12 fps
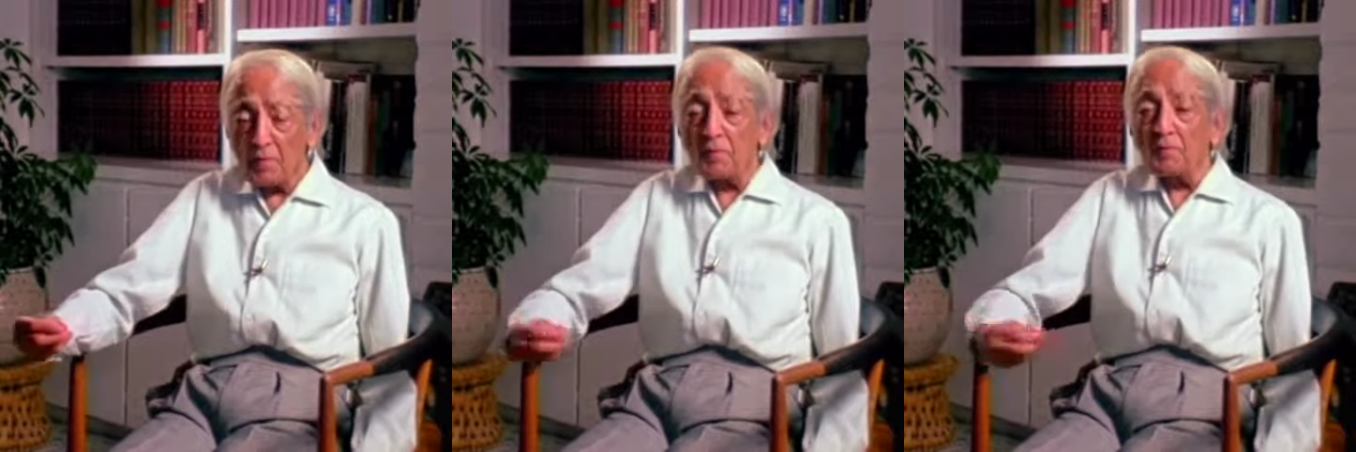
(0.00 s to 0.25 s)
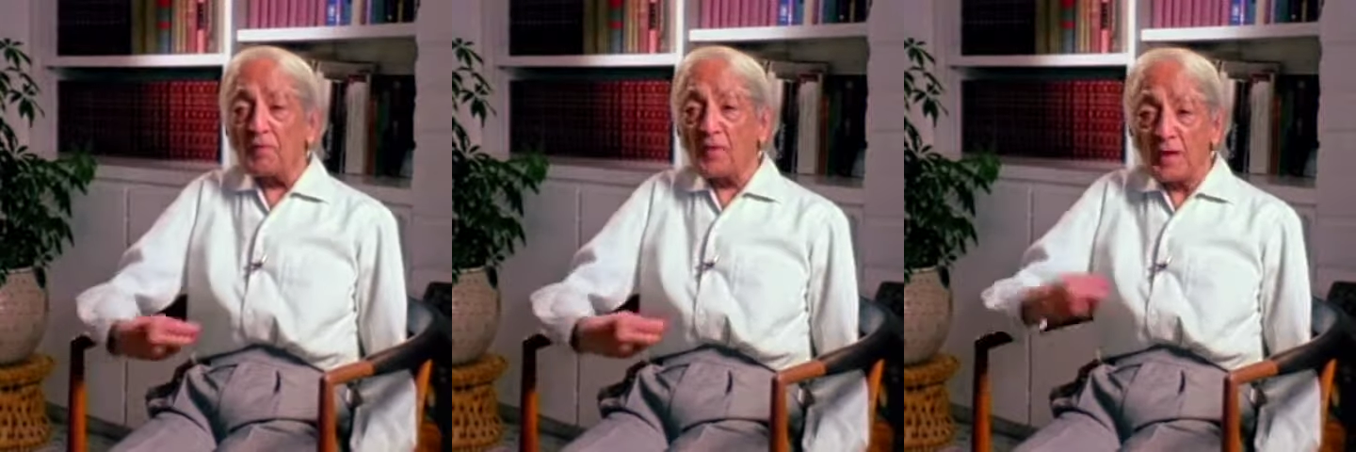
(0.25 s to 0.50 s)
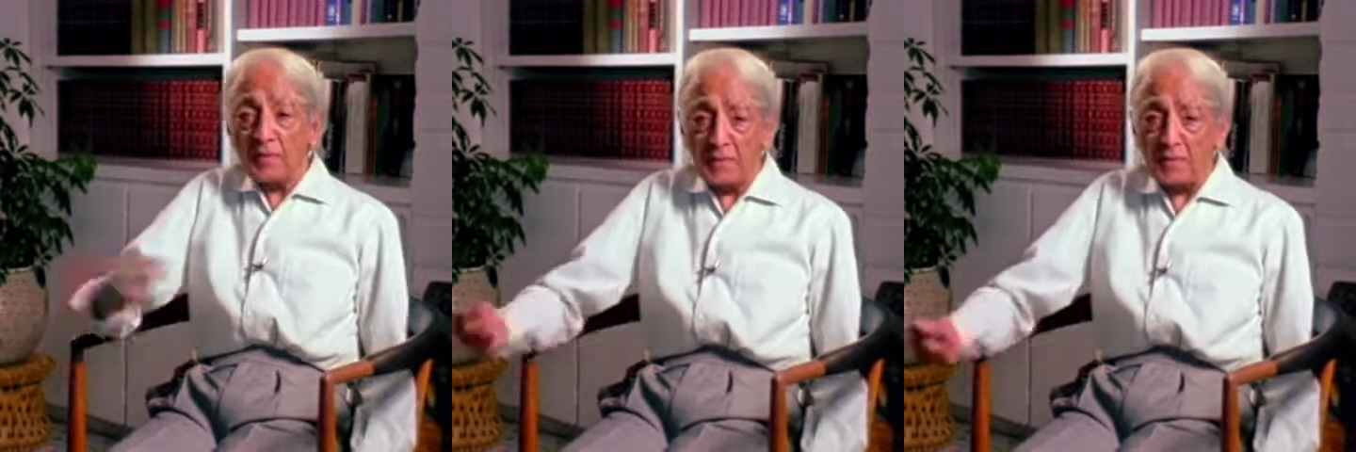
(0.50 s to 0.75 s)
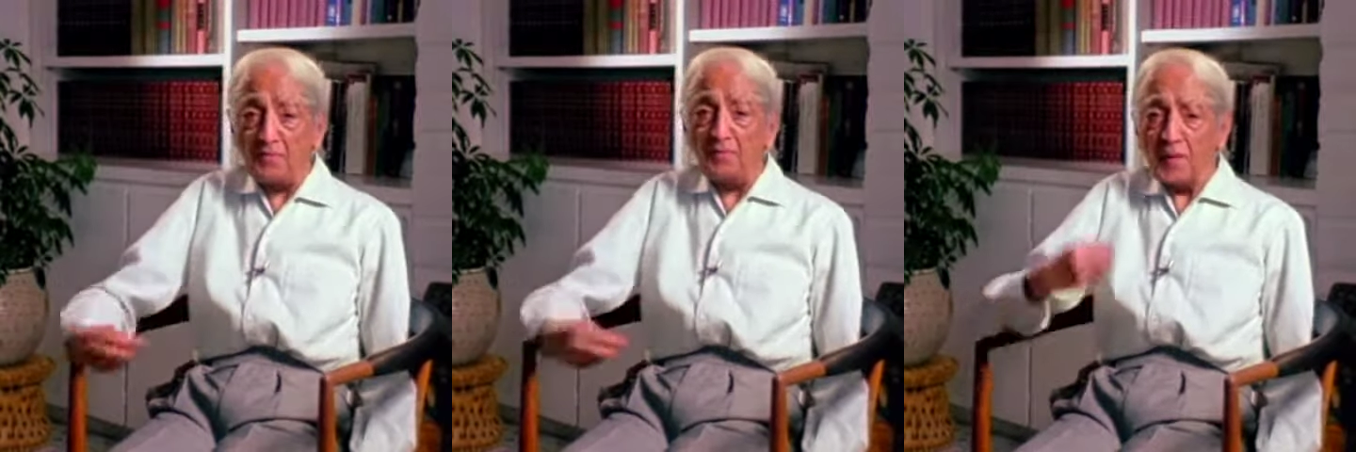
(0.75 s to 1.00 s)

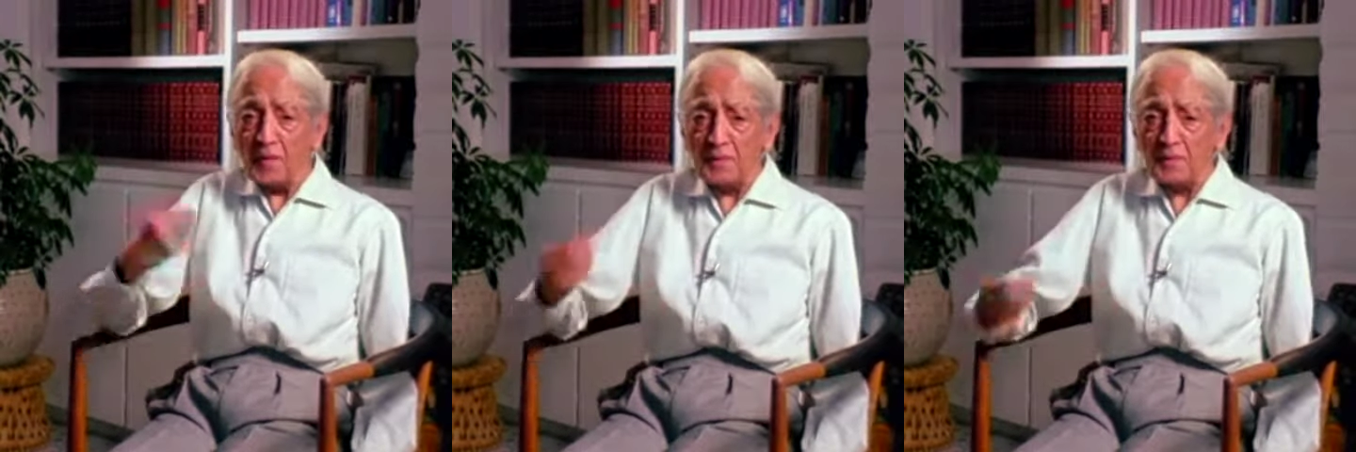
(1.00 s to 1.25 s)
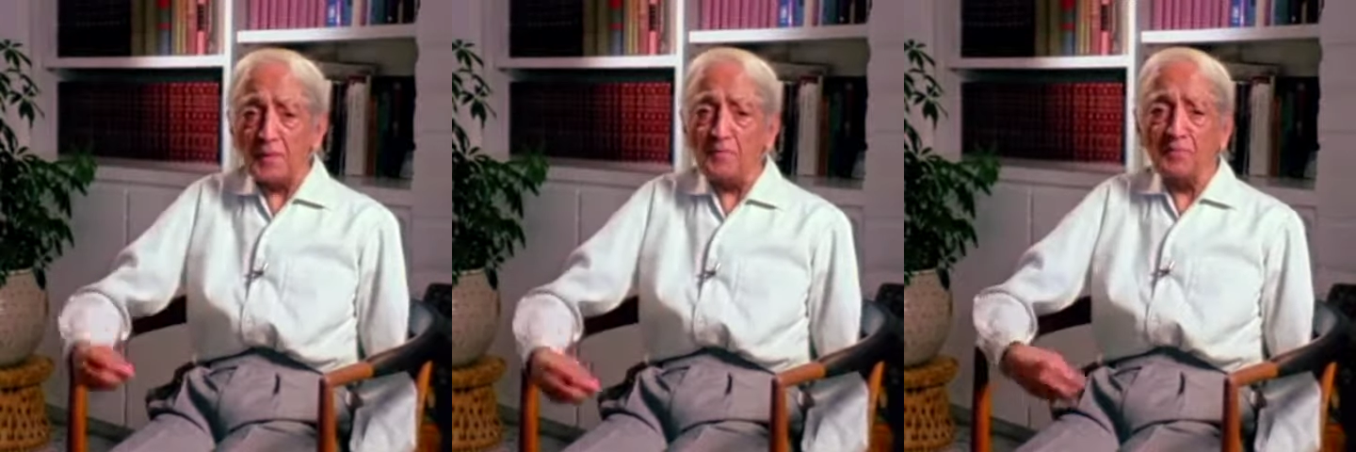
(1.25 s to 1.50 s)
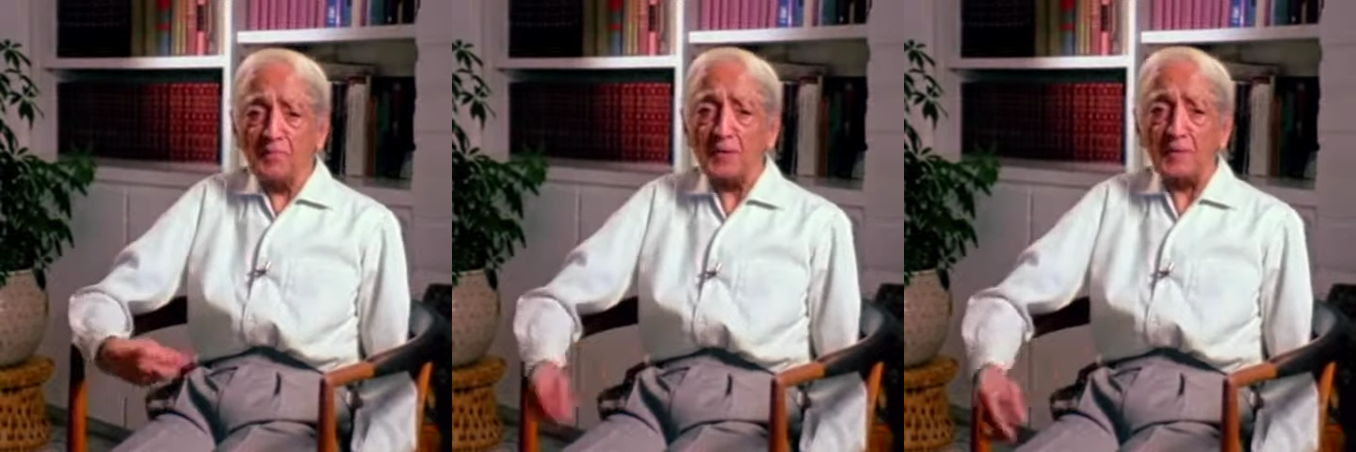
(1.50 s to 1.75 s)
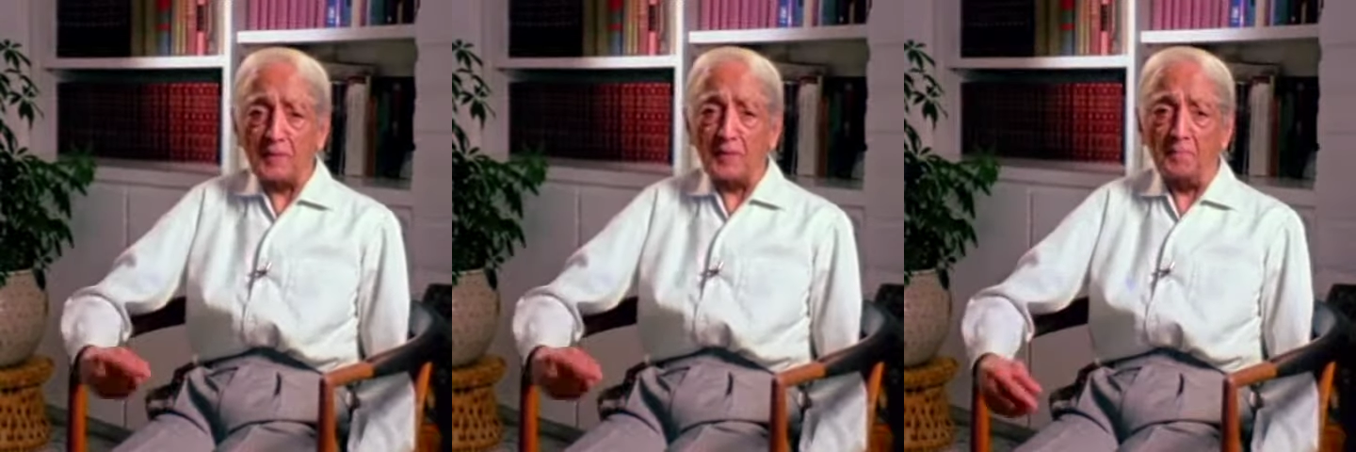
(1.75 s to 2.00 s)
fighting, fighting,
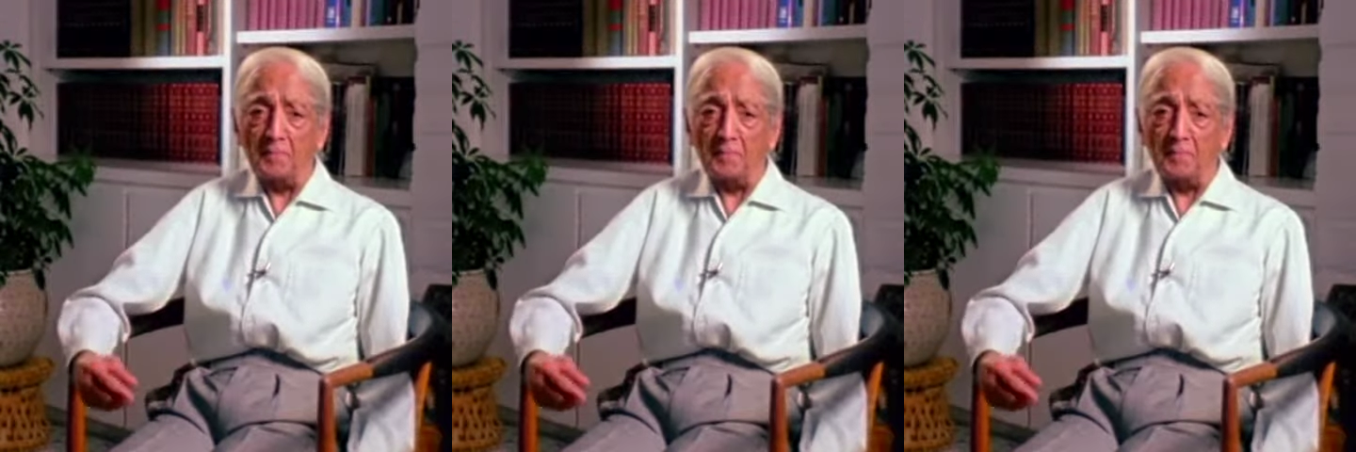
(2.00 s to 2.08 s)
fighting